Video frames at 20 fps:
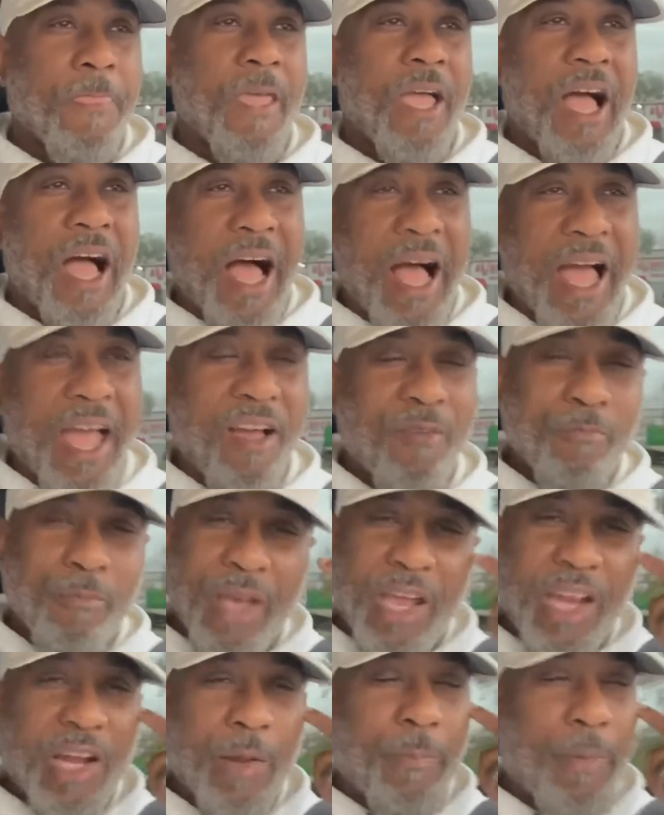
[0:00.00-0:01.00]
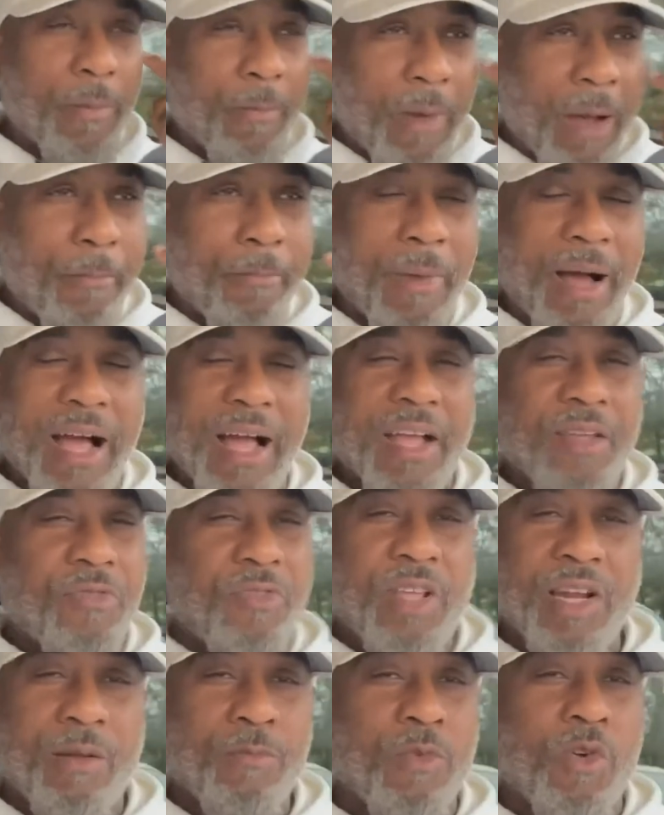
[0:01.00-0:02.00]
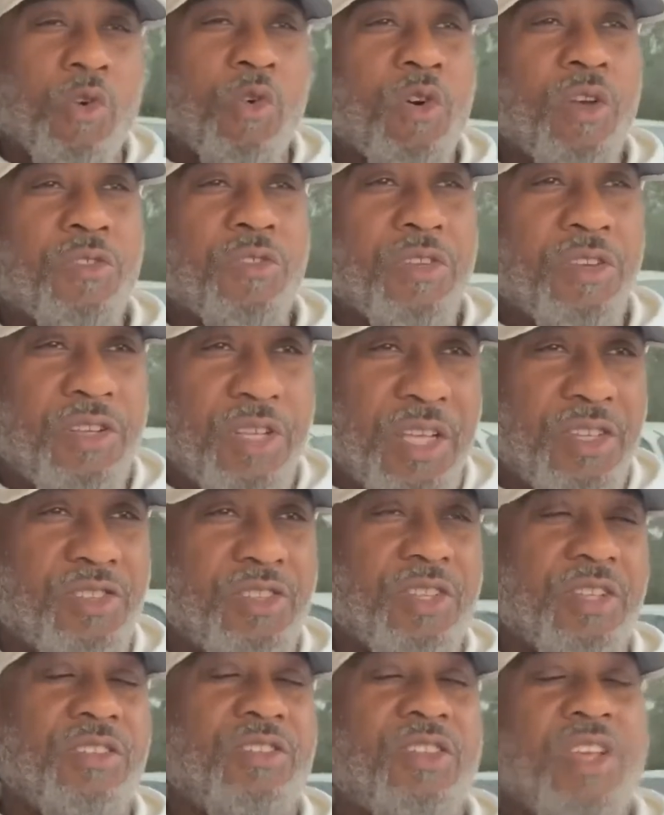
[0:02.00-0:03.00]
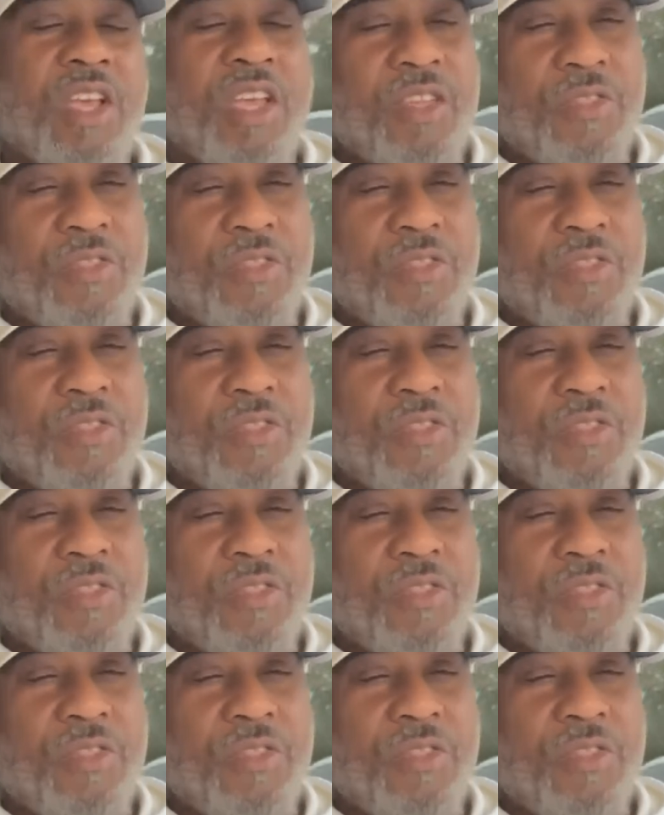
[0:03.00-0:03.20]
I have made up in my mind that I'm going the distance,